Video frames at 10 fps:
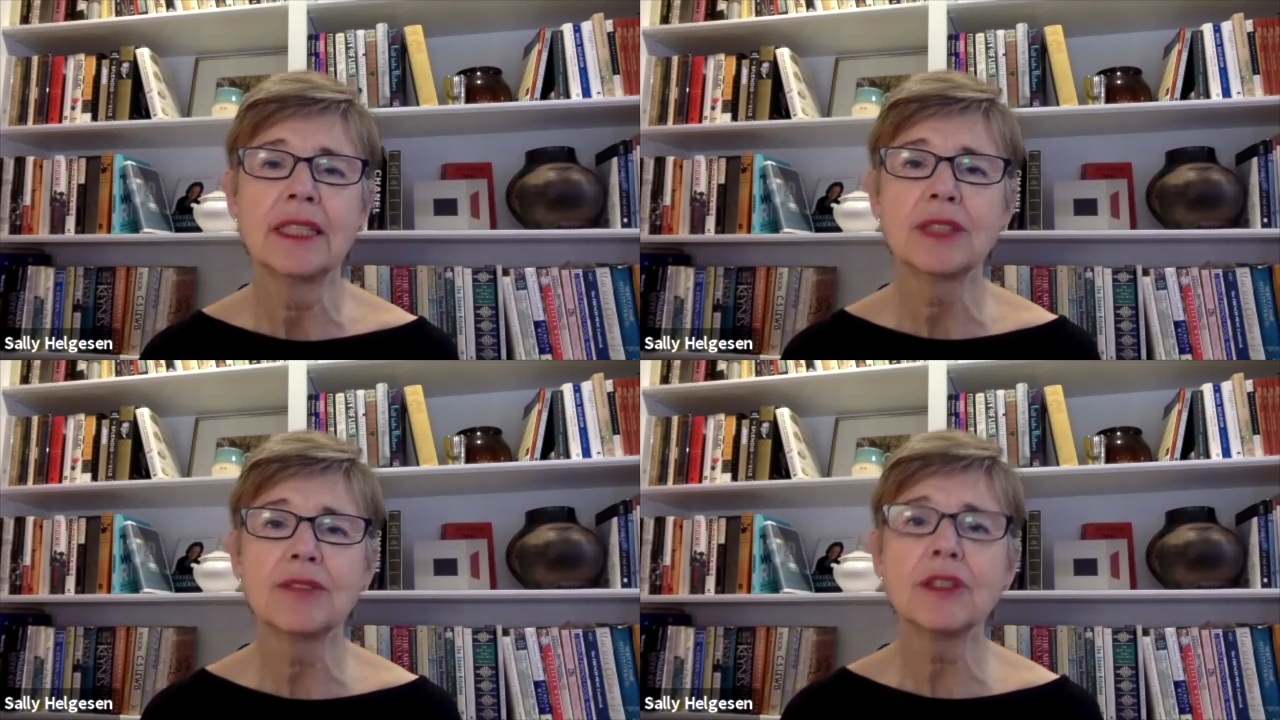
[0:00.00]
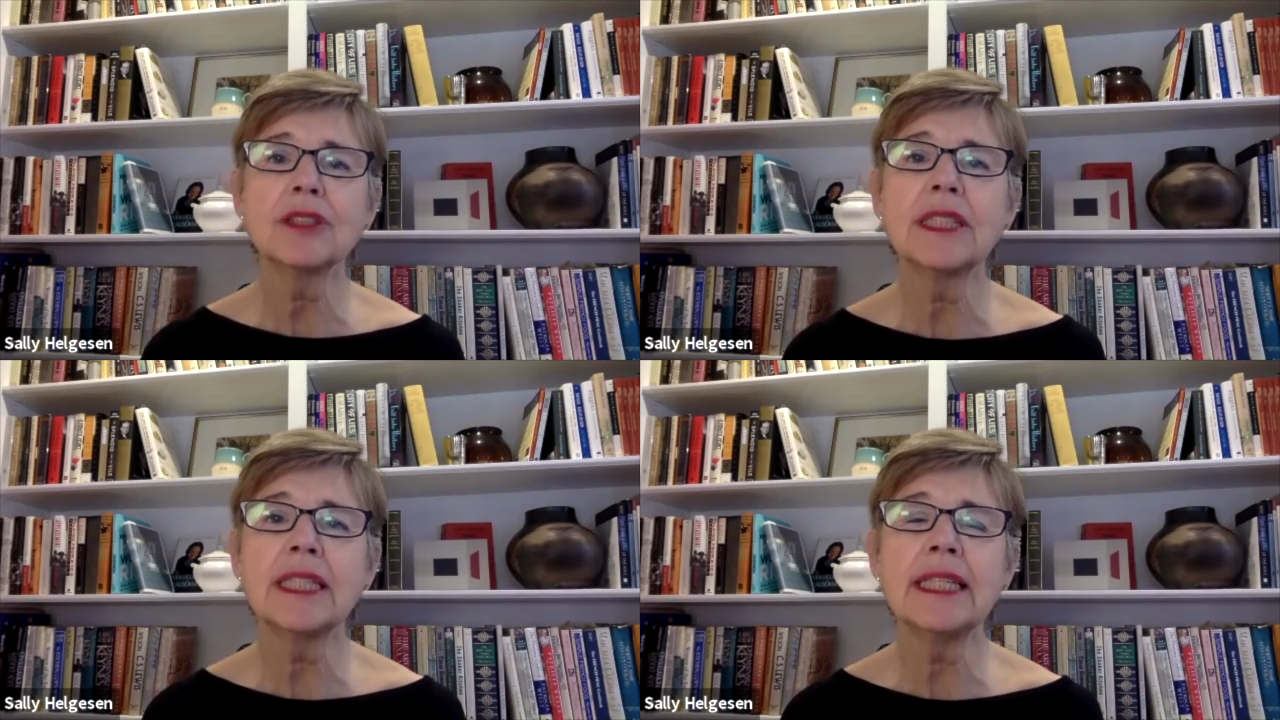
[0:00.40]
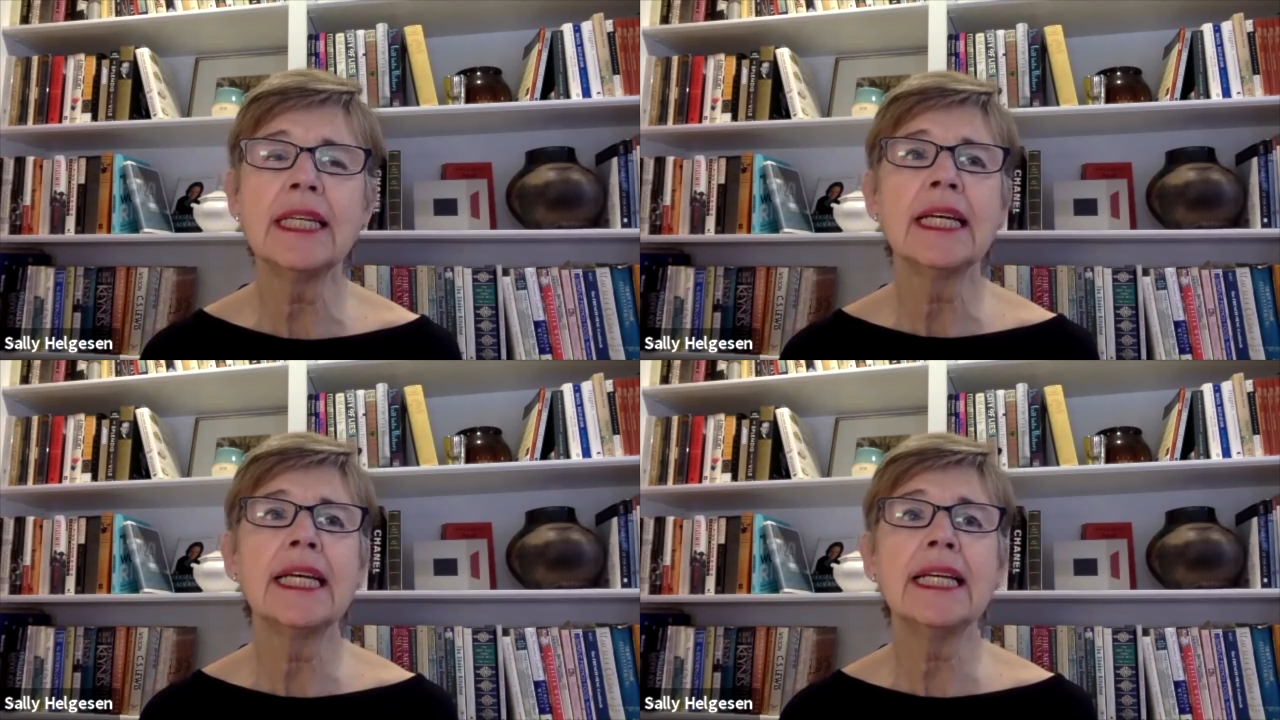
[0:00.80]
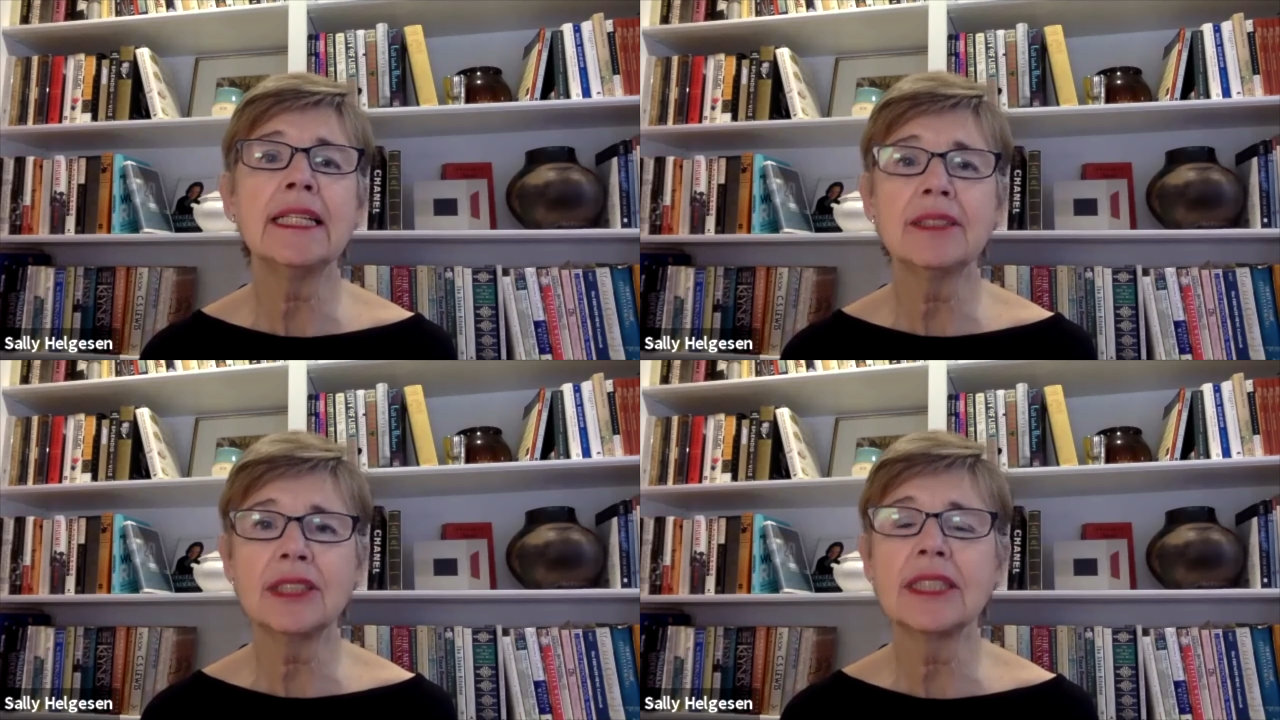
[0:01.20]
Diversity
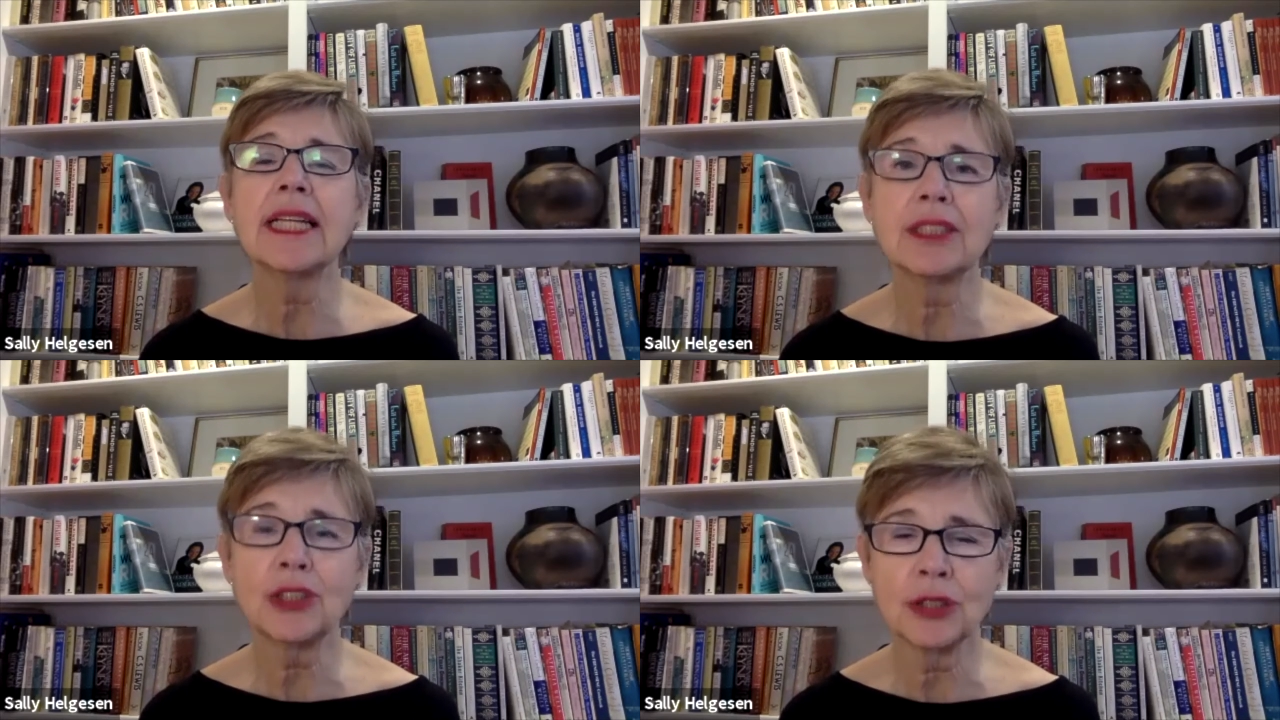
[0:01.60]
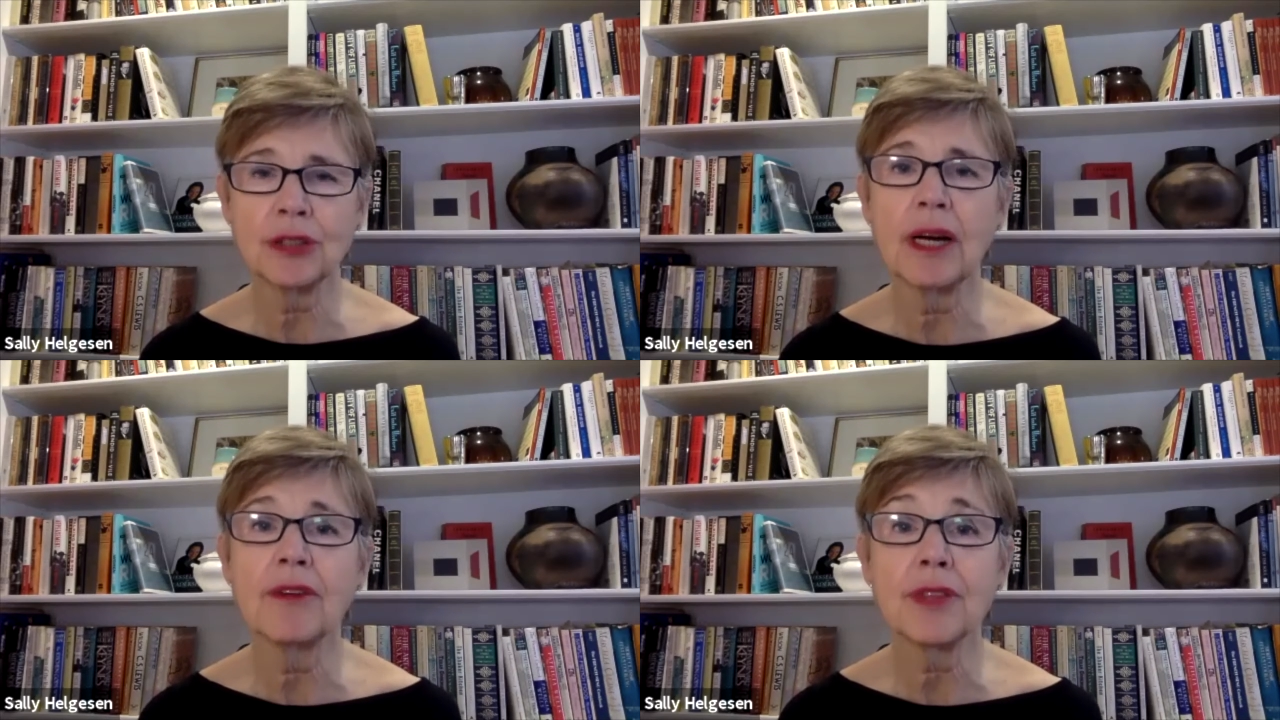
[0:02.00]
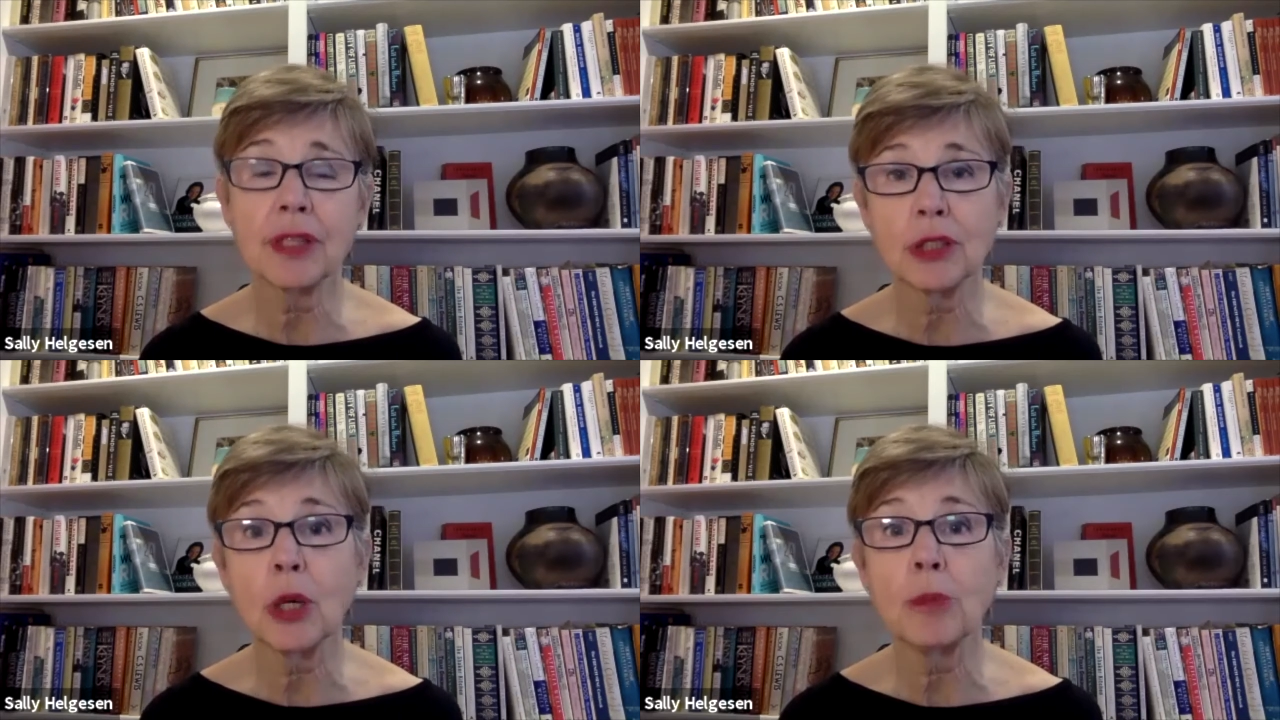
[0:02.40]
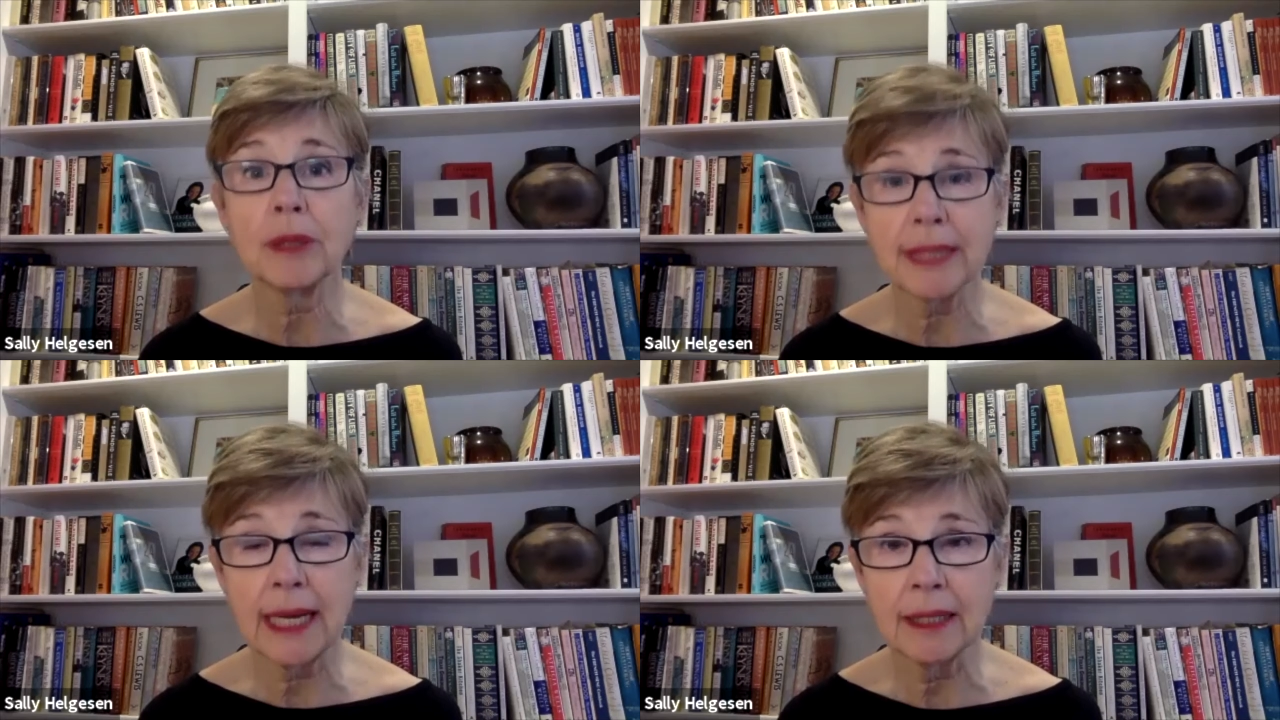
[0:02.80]
is the nature of the global
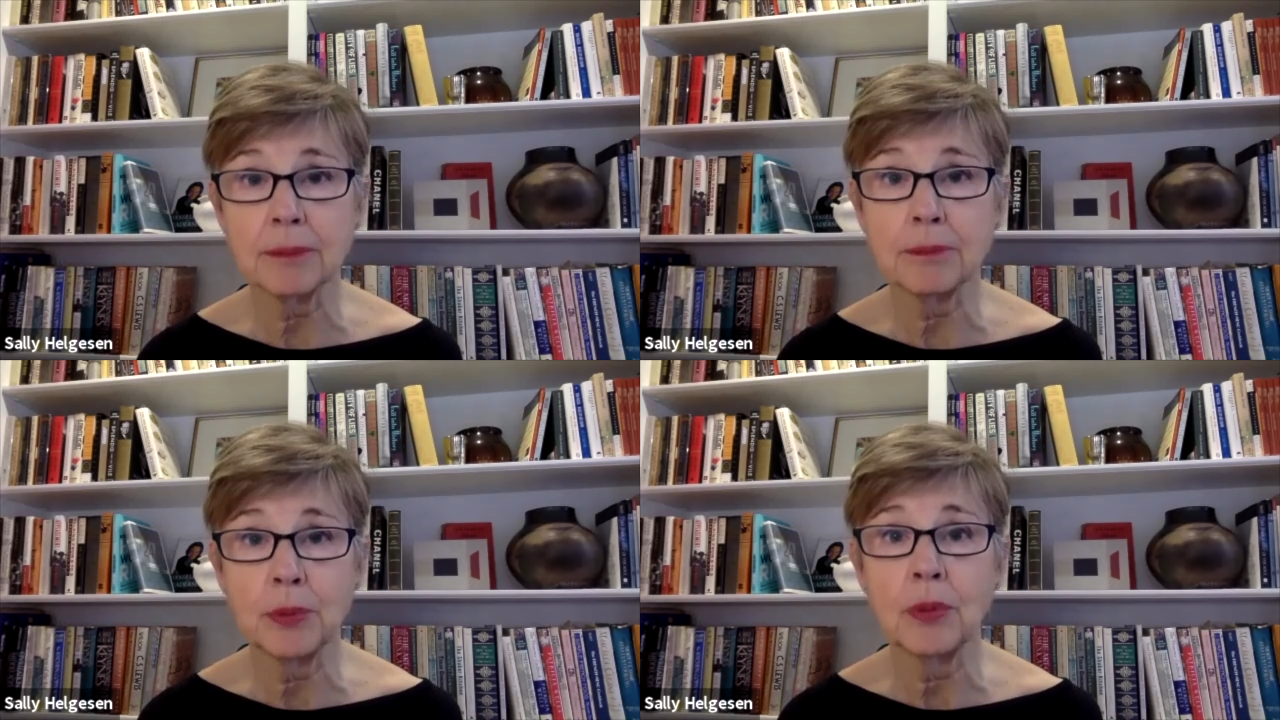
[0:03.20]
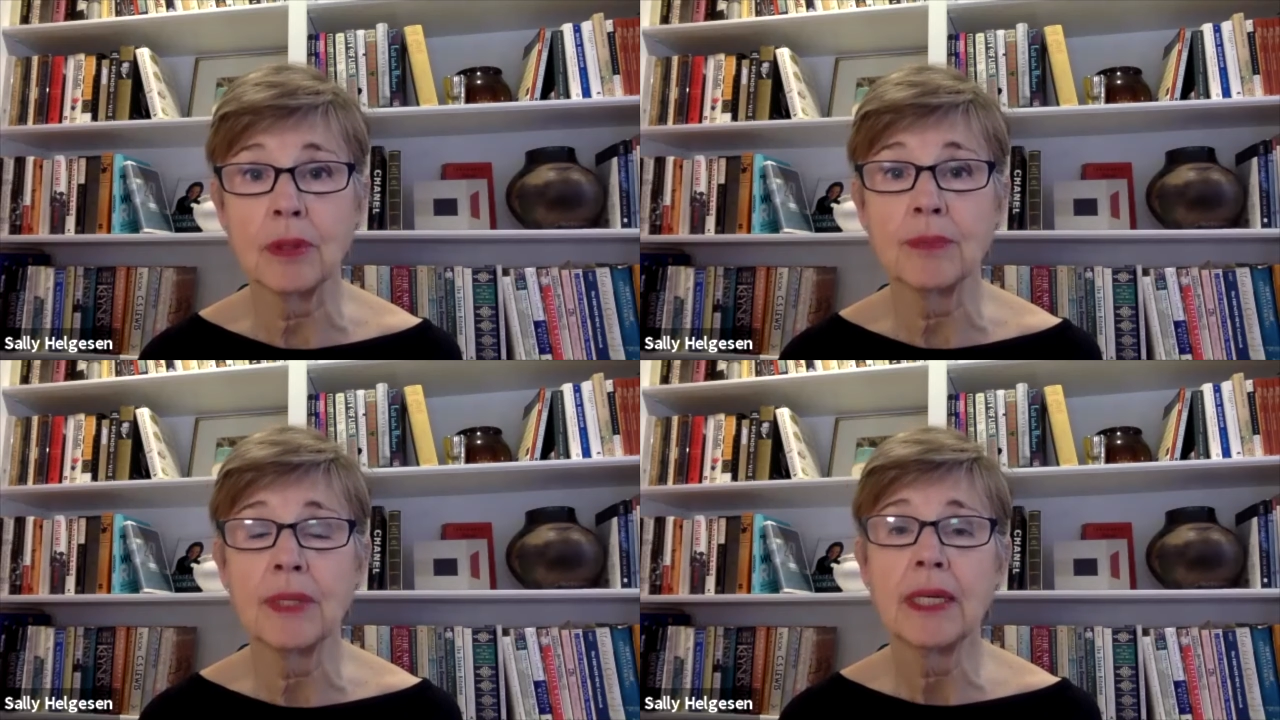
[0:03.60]
talent pool,